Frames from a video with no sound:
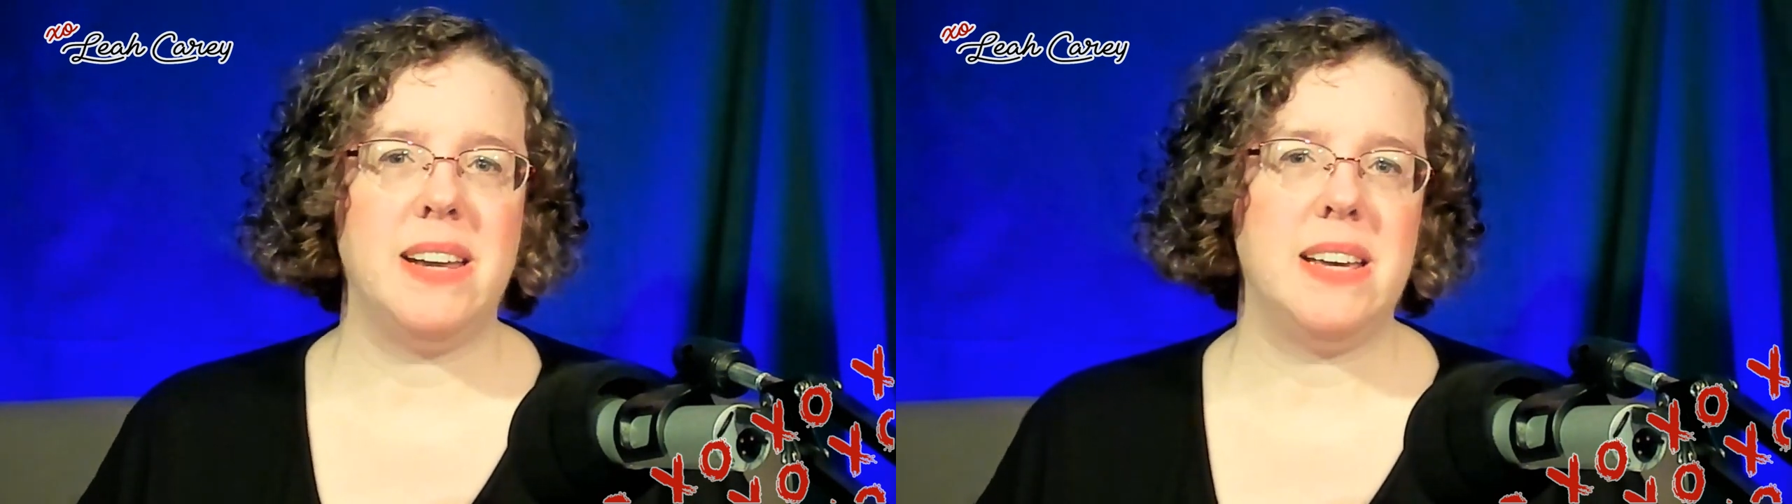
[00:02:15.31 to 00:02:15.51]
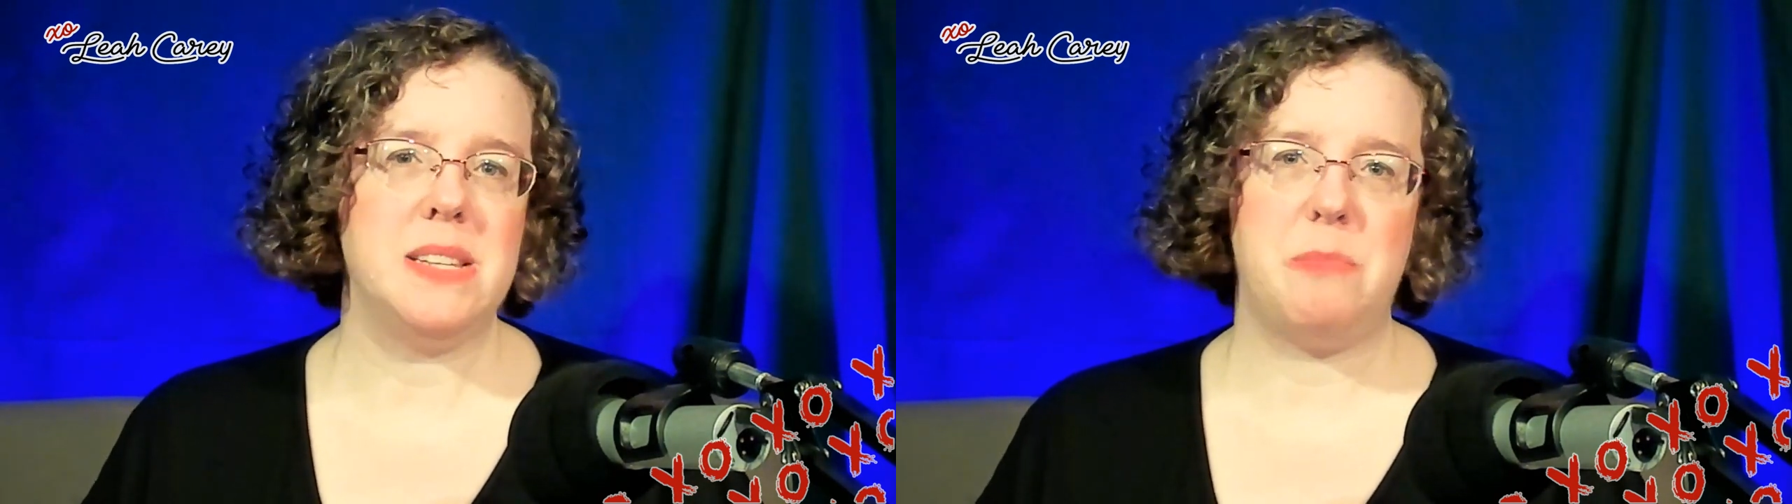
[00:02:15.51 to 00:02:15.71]

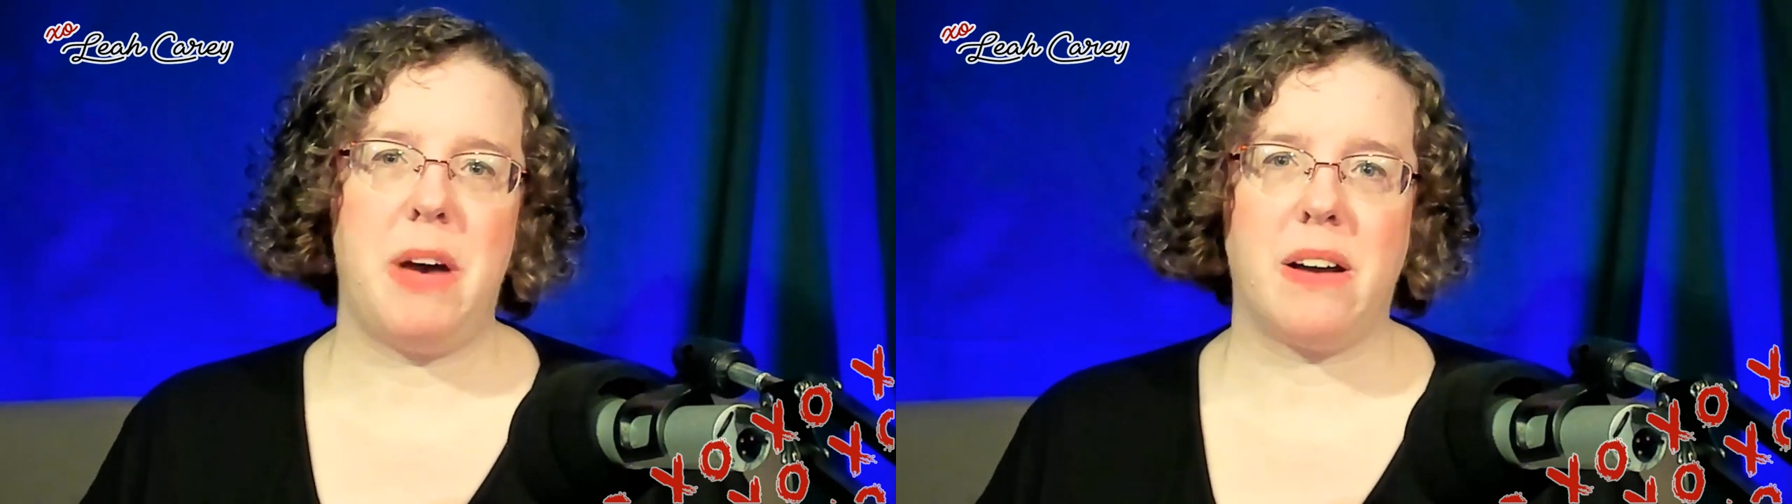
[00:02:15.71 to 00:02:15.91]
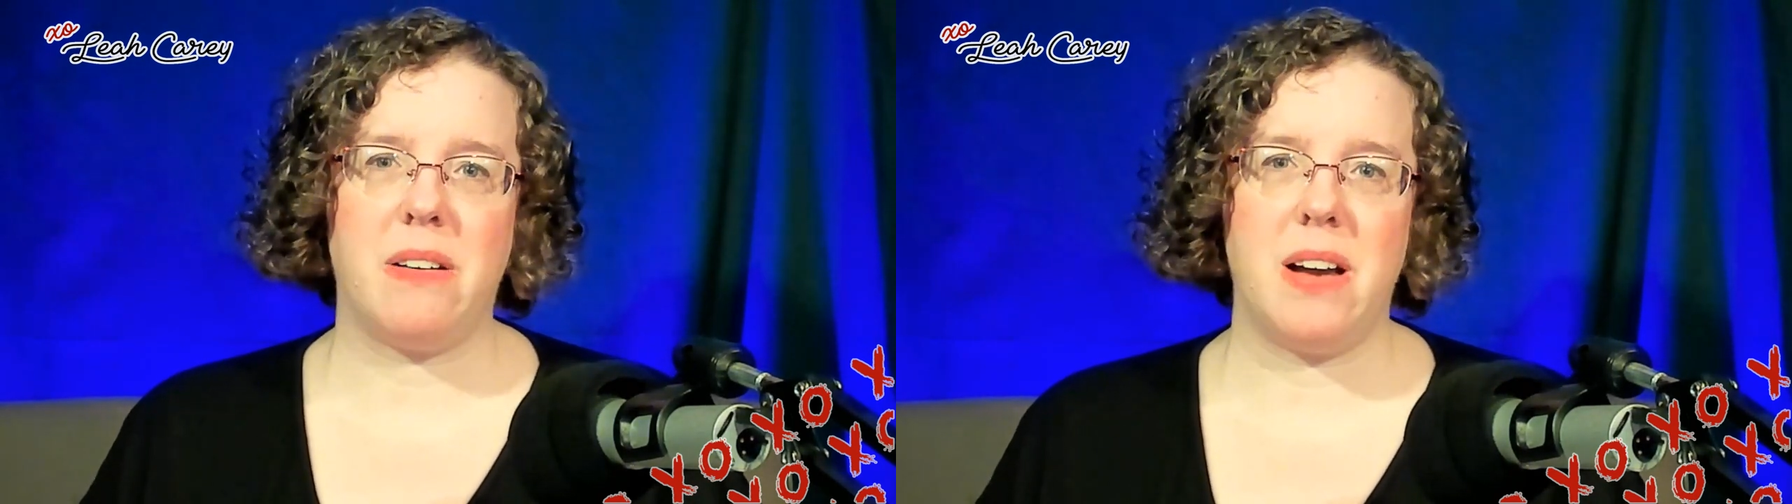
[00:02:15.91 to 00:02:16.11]
his
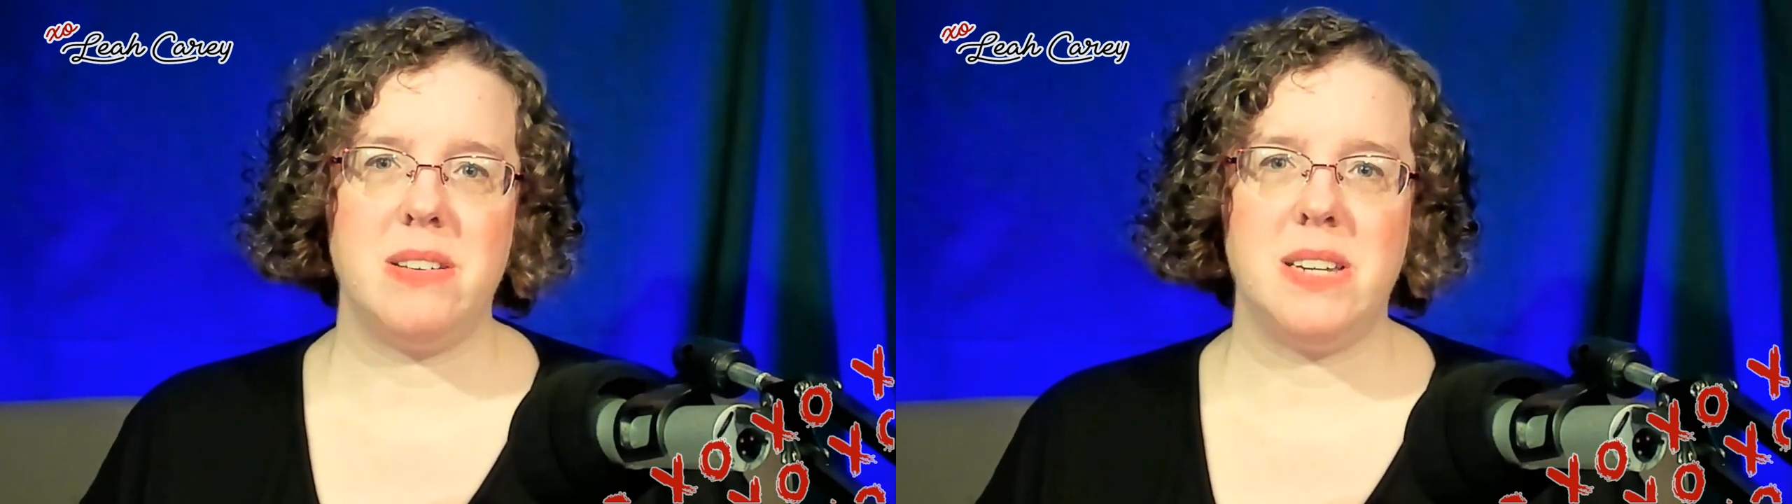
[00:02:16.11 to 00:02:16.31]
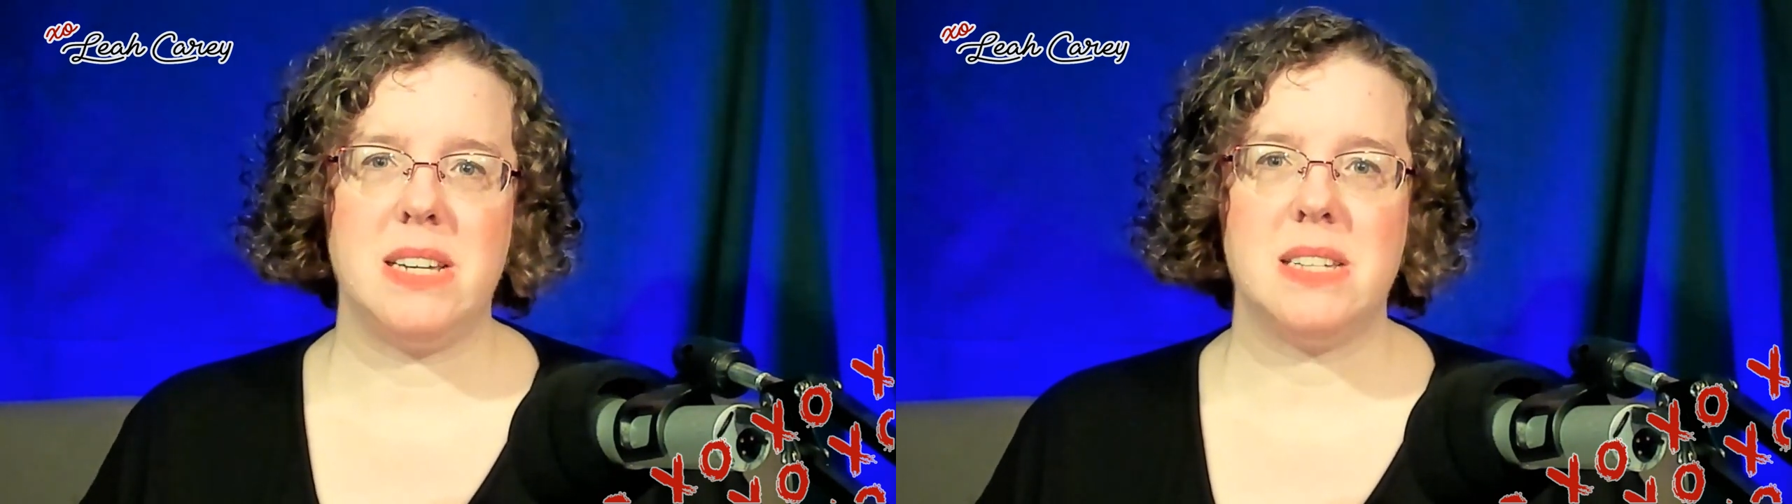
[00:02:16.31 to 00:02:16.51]

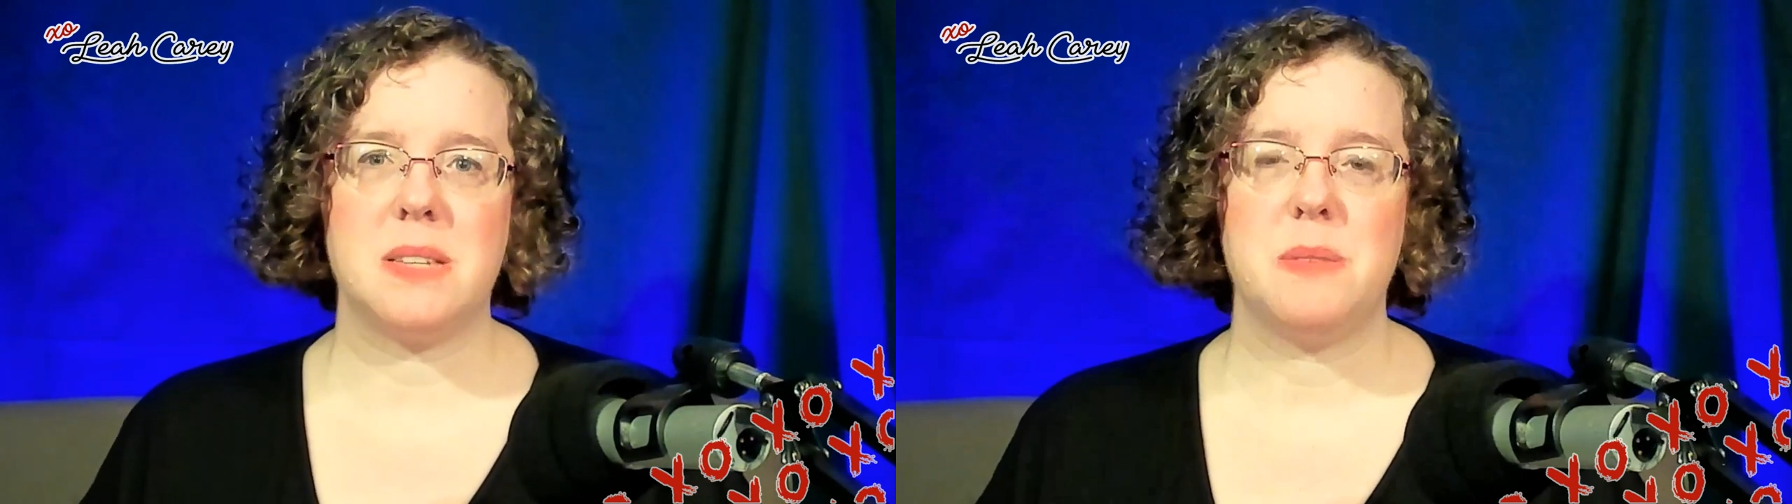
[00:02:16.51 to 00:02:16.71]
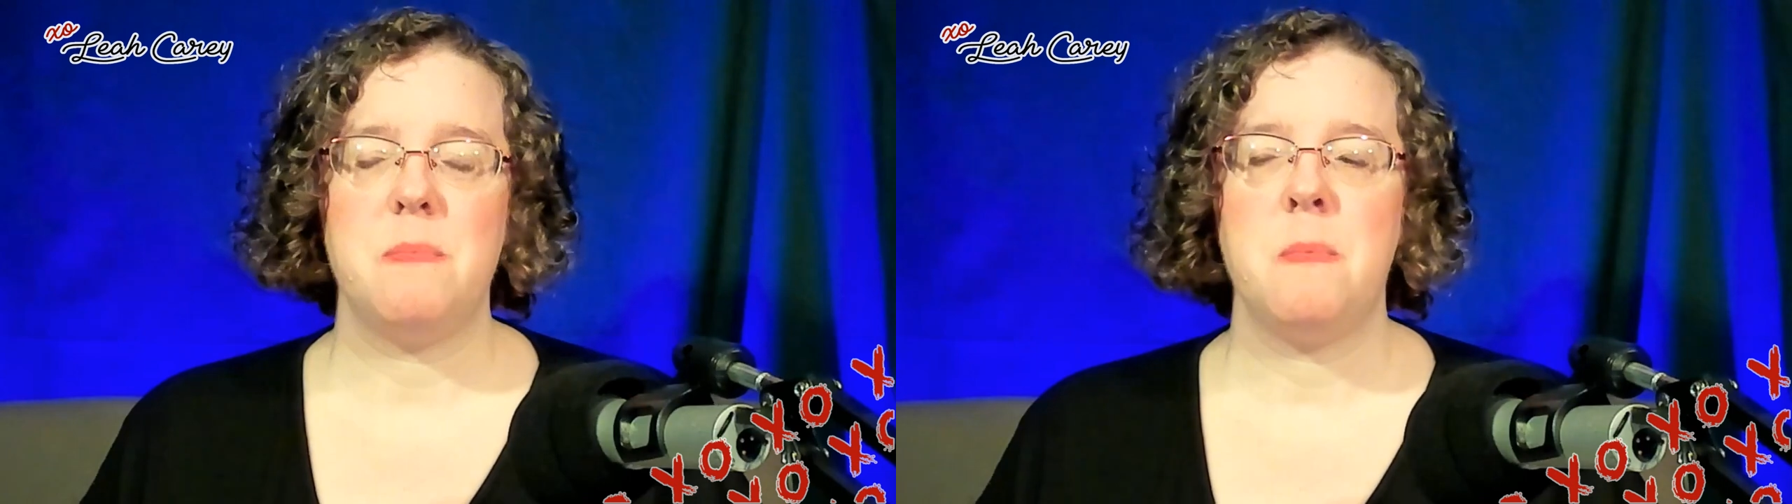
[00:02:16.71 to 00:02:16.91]
background is.